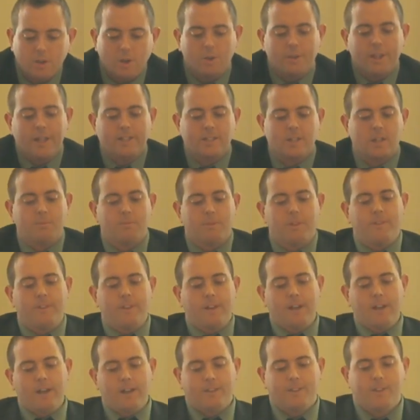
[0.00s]
So that's something
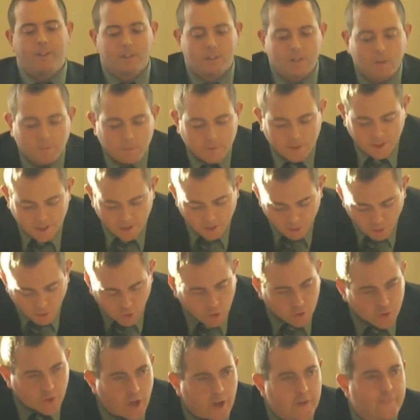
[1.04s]
that I think that we can
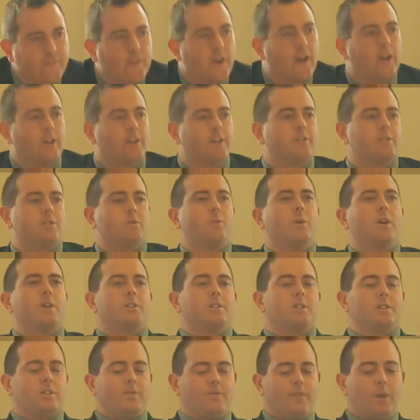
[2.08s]
hold off on, because the
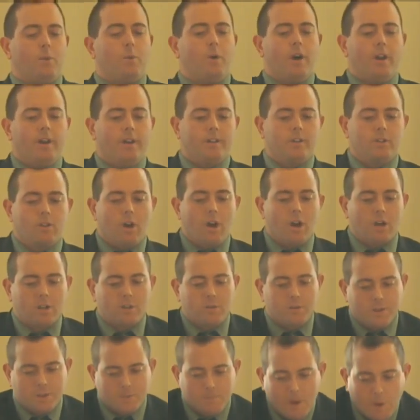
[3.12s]
question is if they want to
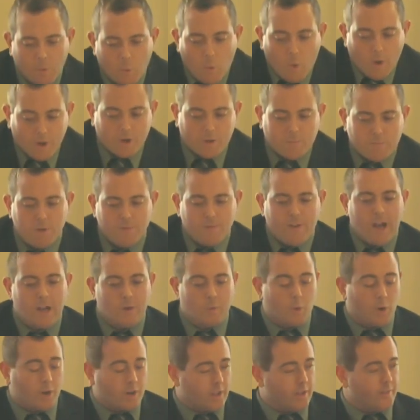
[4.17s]
talk to us about water and
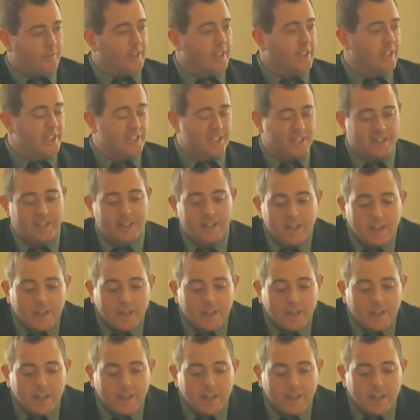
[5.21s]
provide water to the village,